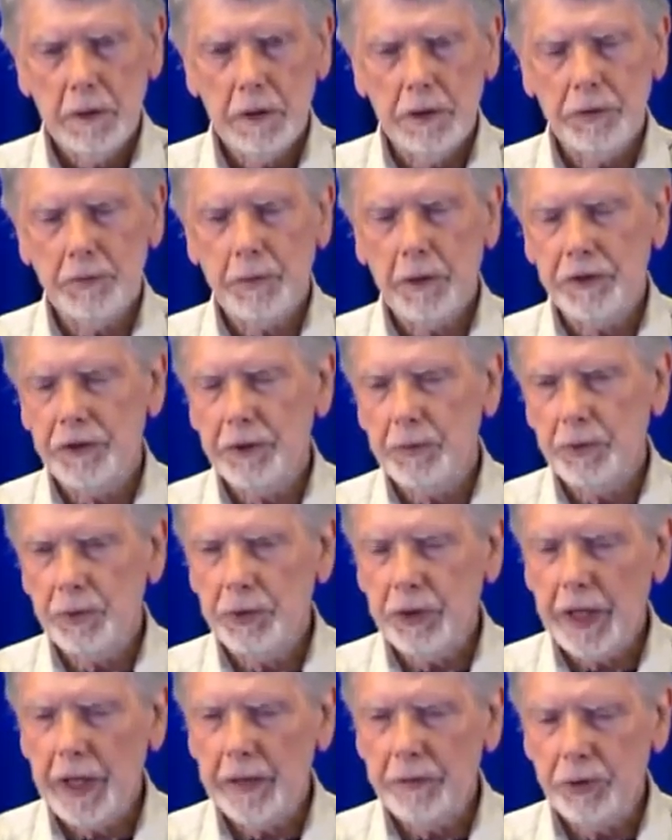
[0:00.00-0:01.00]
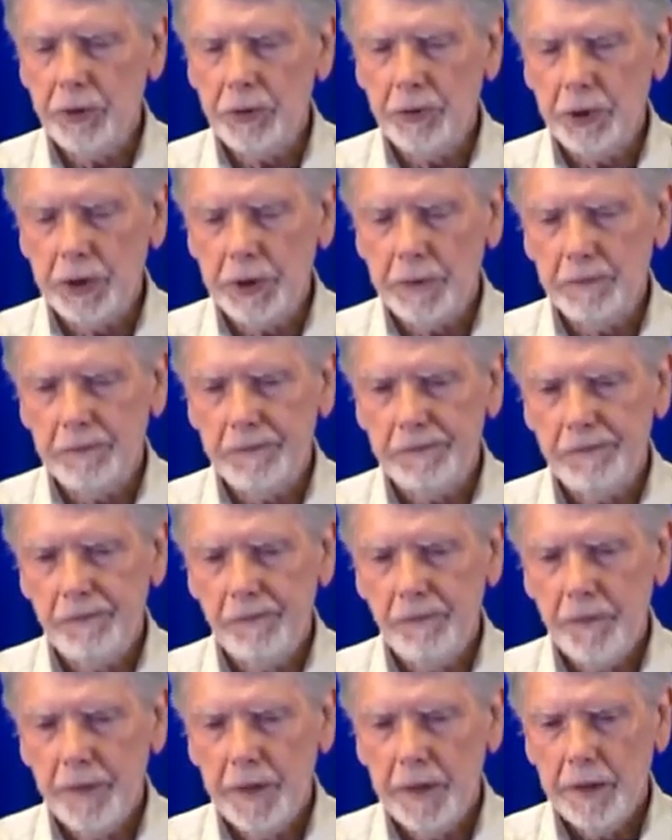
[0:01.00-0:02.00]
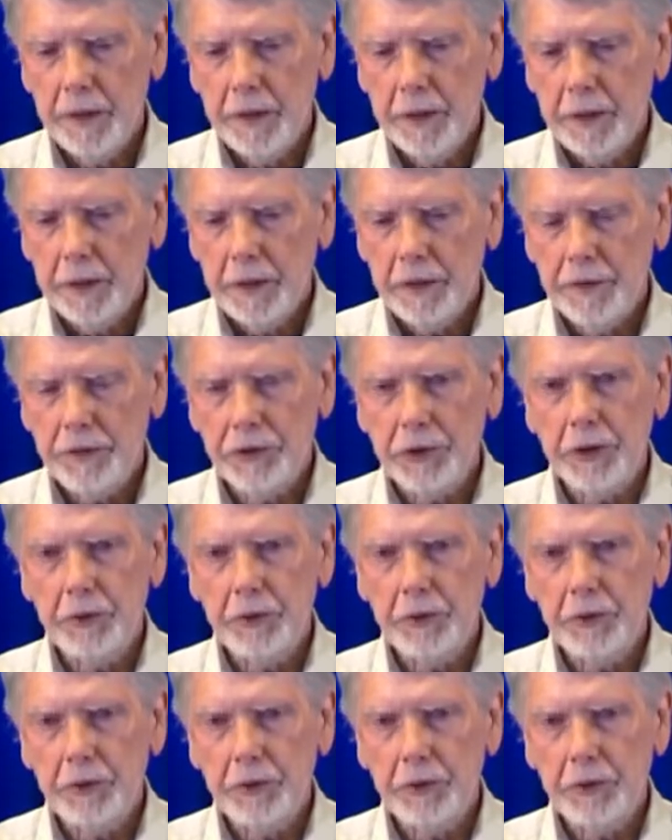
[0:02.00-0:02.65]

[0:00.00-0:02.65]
It's possible to have a dream. And